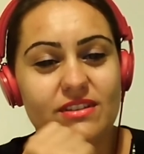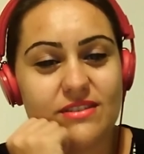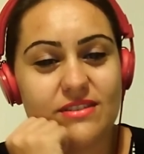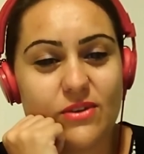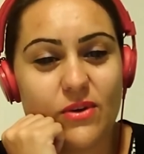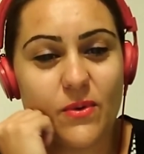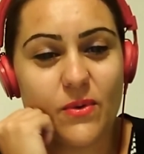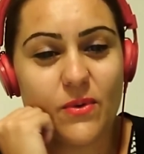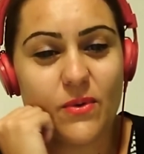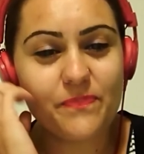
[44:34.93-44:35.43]
So
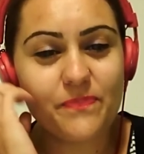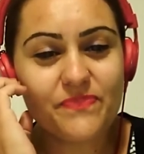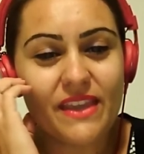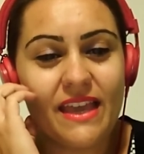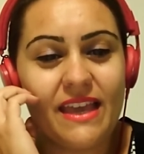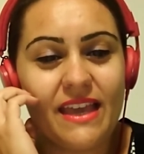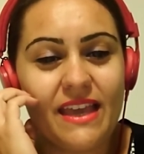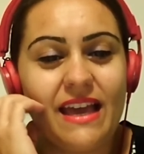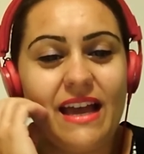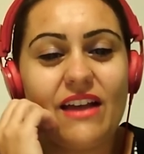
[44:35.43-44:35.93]

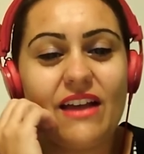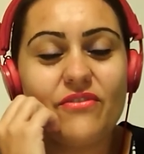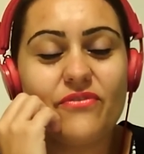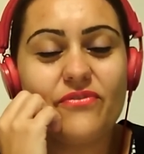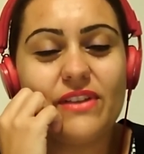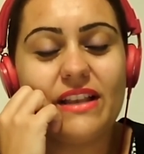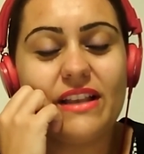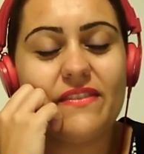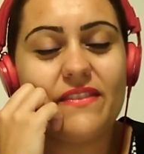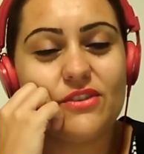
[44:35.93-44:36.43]
I have a
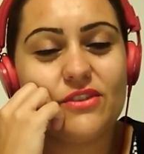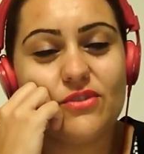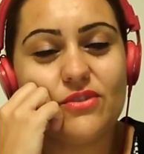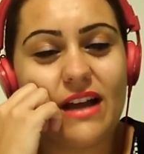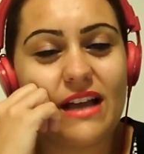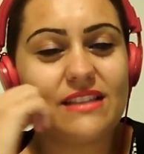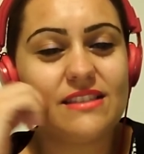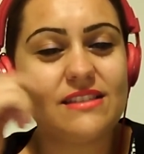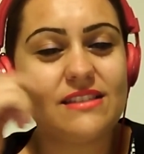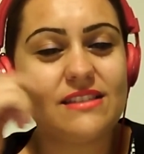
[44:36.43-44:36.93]
feeling that you
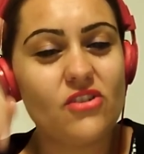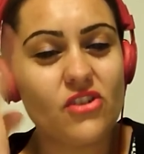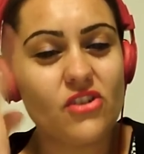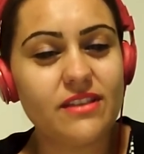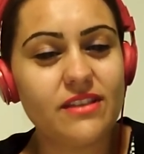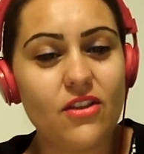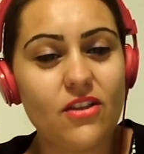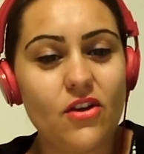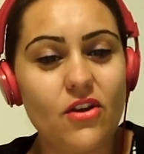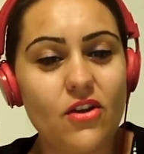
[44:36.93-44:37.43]
guys
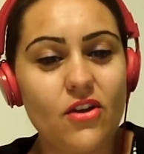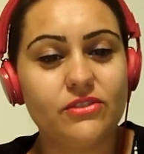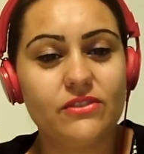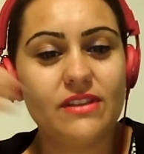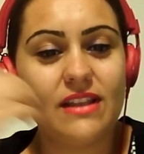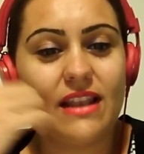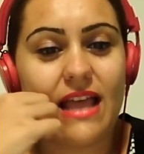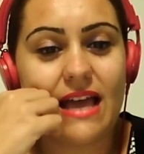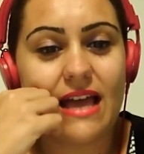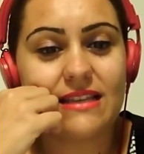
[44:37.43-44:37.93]
learned a lot in
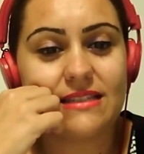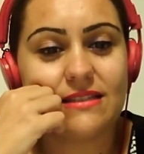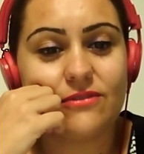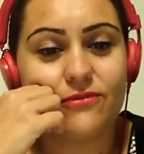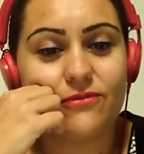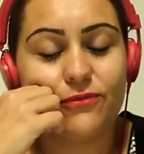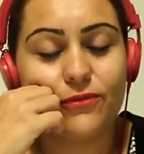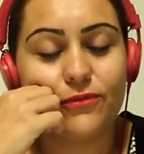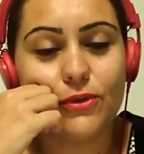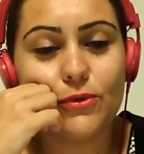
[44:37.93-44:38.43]
the
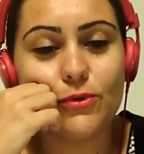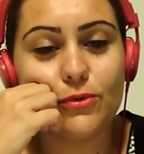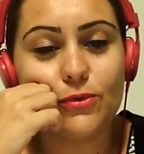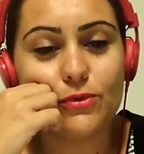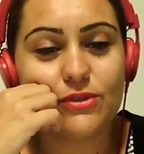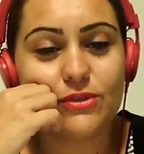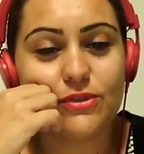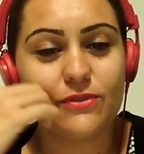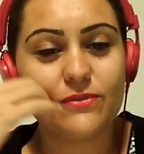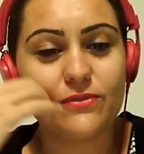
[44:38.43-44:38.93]
last
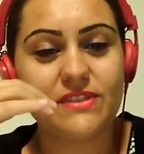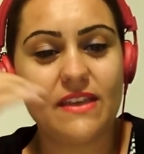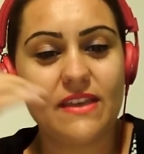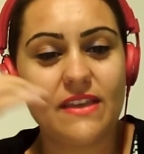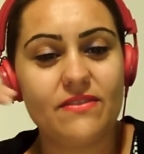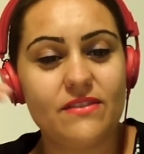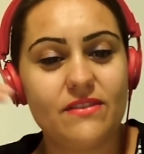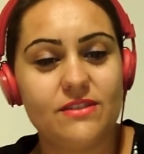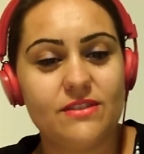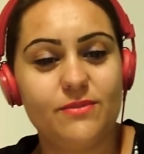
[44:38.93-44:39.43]
few sort of
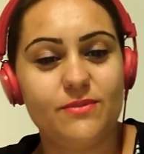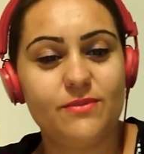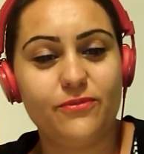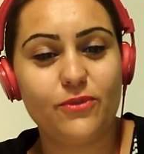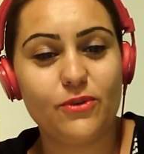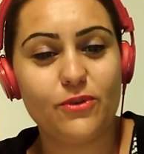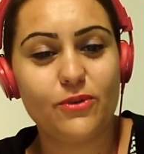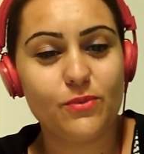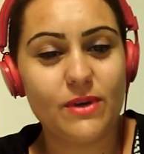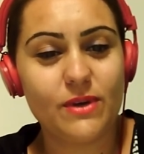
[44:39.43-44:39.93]
tenders
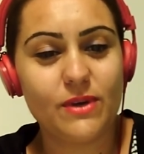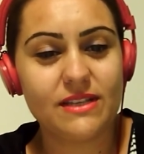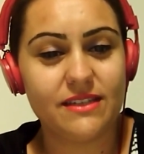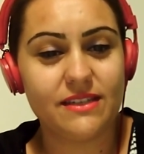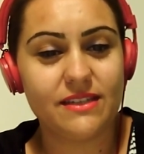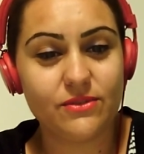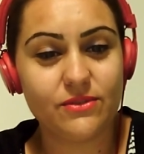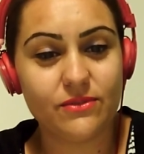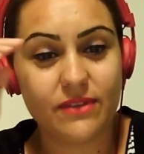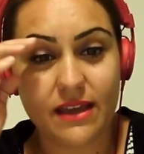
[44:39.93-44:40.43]
before you went
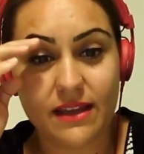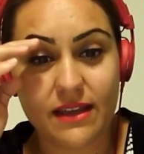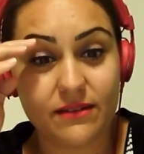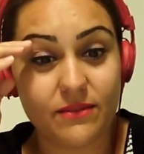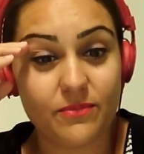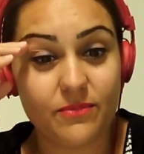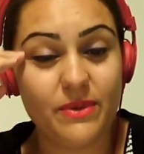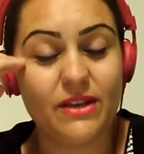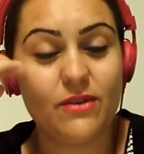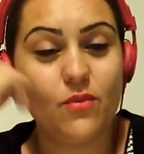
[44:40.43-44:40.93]
into
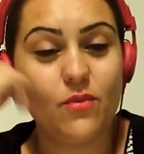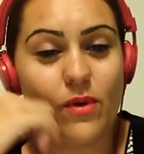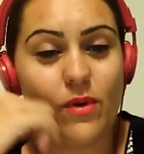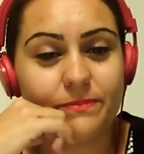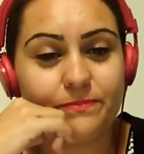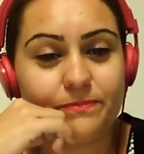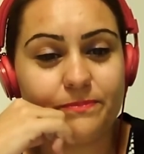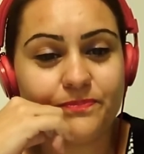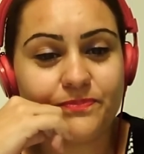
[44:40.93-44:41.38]
that big one.